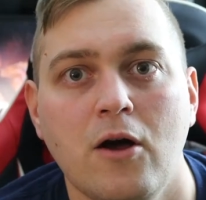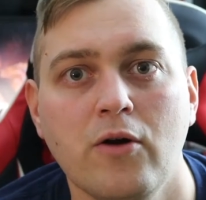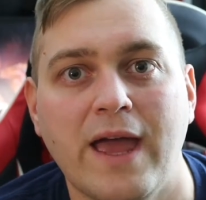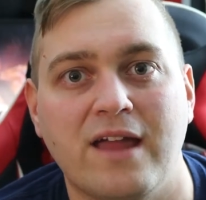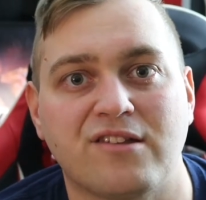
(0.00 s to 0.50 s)

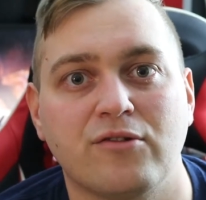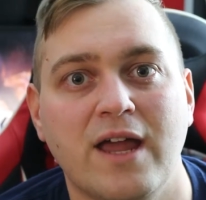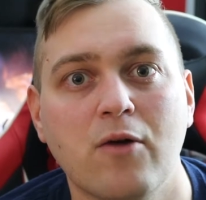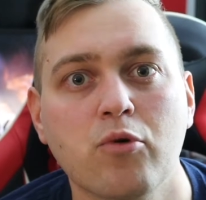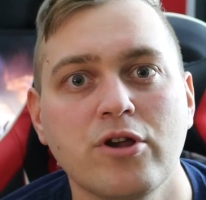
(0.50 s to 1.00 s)
Okay, so
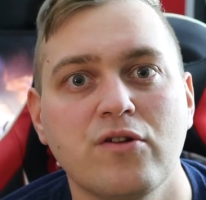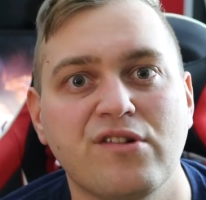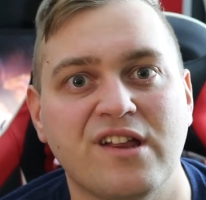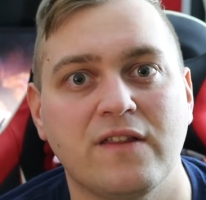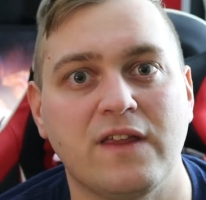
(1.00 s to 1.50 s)
now we're
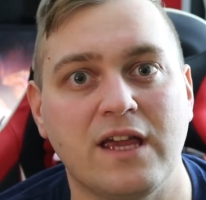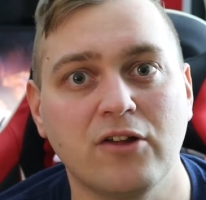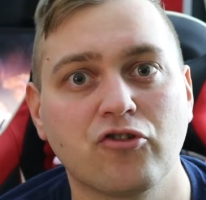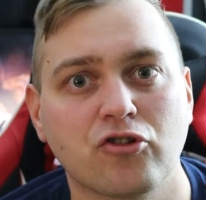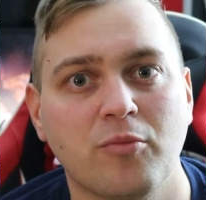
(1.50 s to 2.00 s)
using the
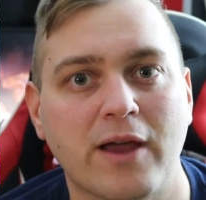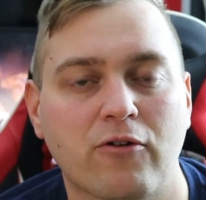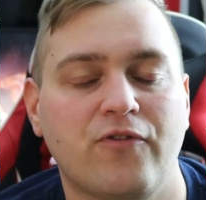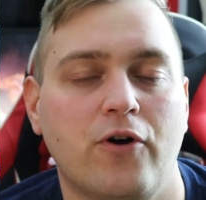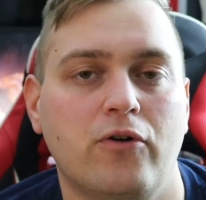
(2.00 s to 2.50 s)
internal
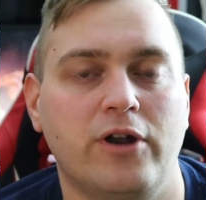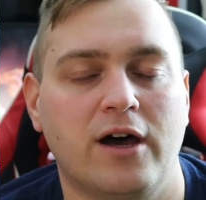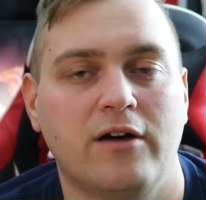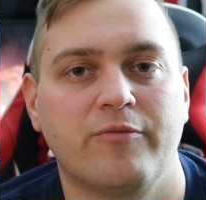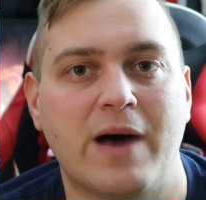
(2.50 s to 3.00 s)
microphone
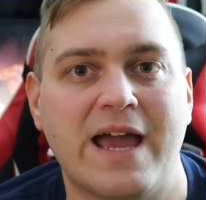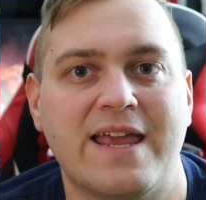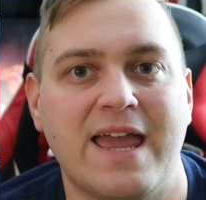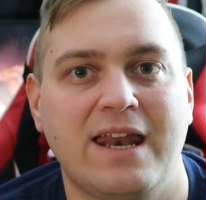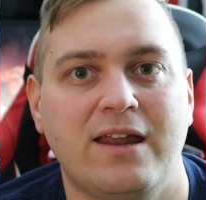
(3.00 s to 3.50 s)
of my
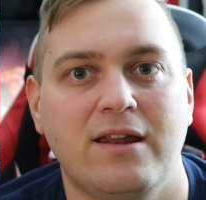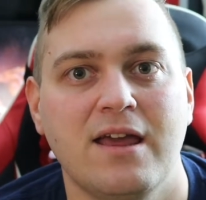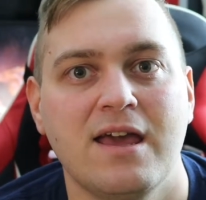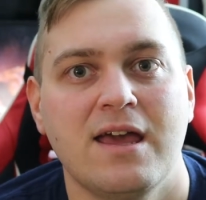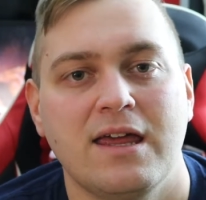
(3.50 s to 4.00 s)

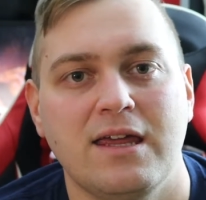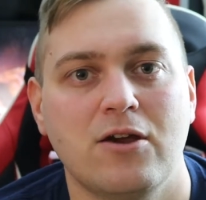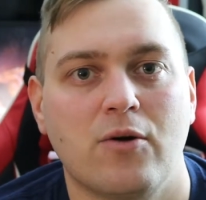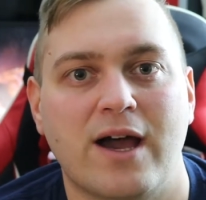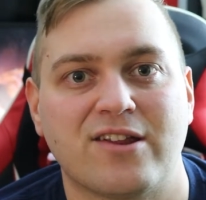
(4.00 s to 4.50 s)
Canon
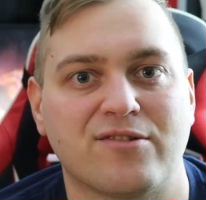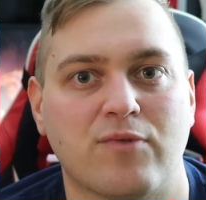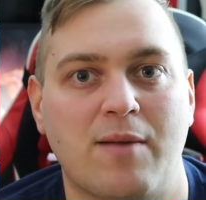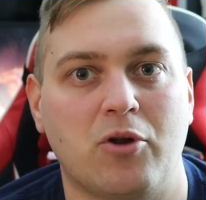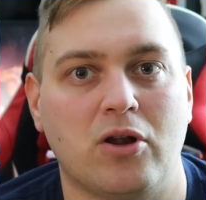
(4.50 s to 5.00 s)
EOS
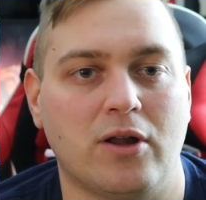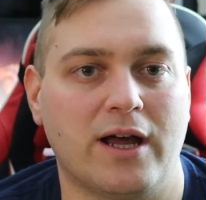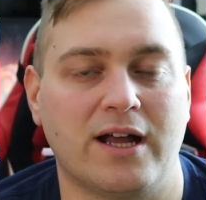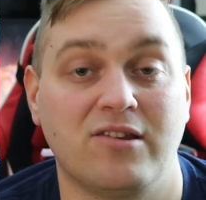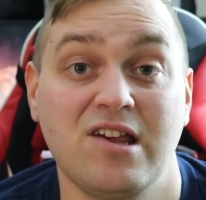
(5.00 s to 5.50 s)
Rebel
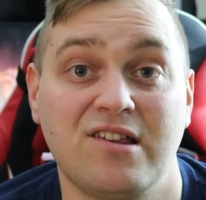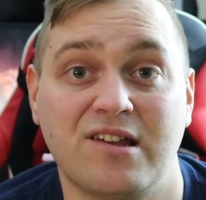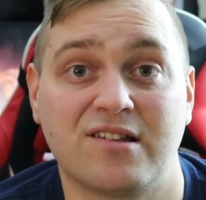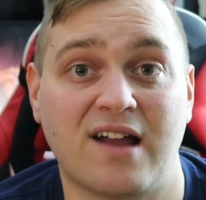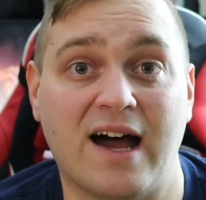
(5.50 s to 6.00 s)

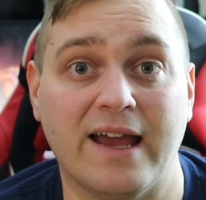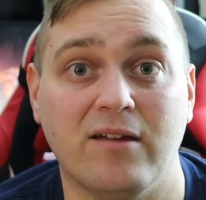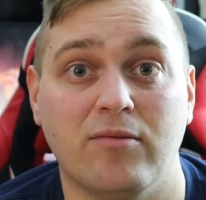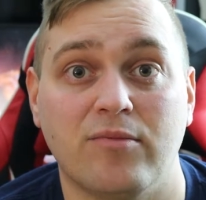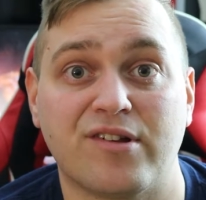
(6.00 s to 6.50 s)

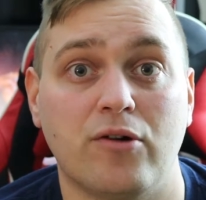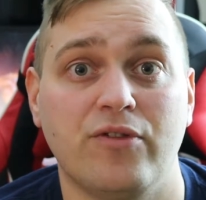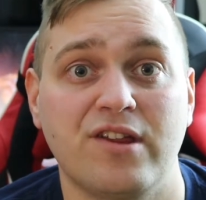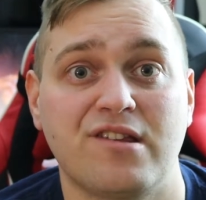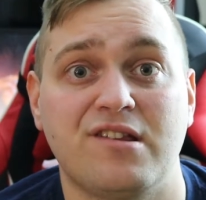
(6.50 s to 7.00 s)
T6i. So
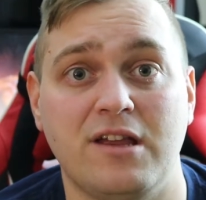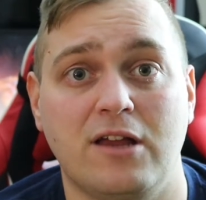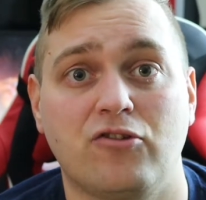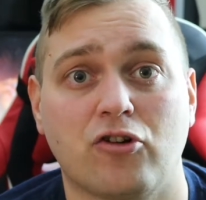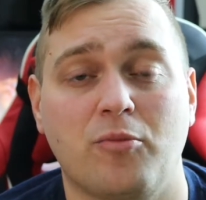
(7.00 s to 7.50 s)
this is the
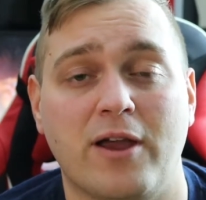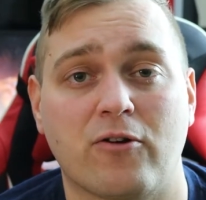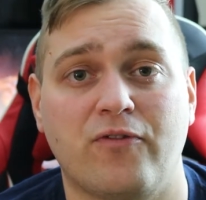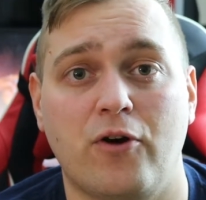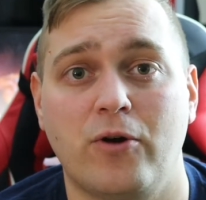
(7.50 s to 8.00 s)
internal
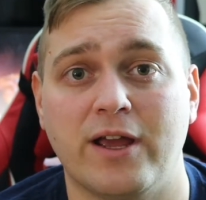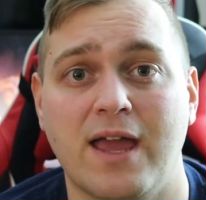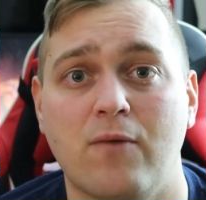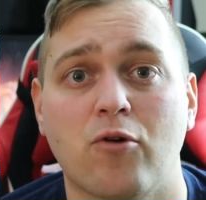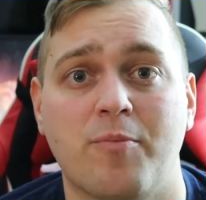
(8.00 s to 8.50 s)
microphone.
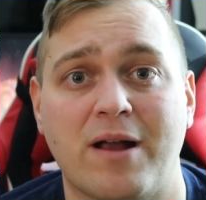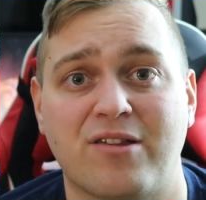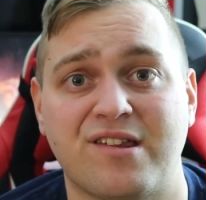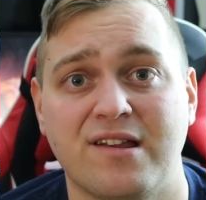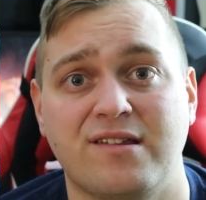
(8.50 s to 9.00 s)
Again, we're
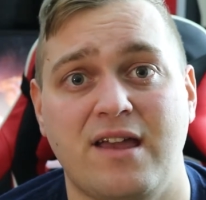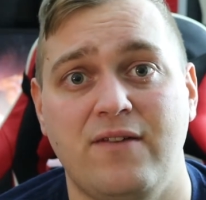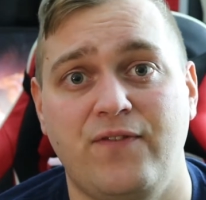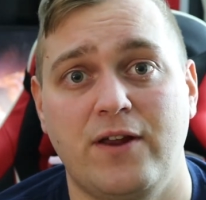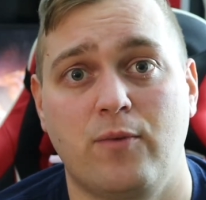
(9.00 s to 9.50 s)
about 6 to
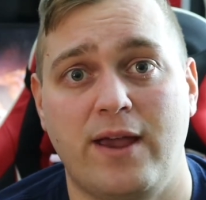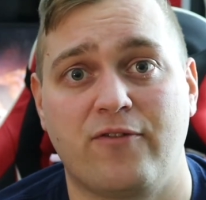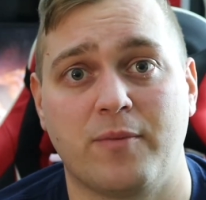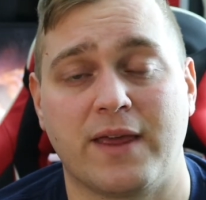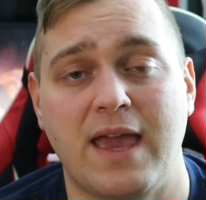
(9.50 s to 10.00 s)
8 feet away
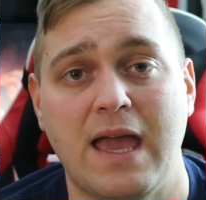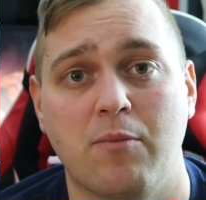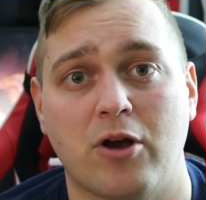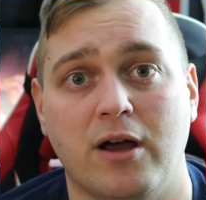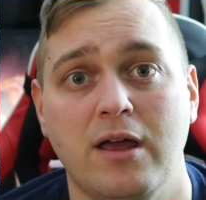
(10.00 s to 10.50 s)
from the
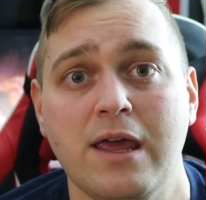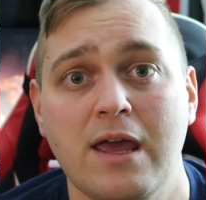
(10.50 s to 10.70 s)
camera,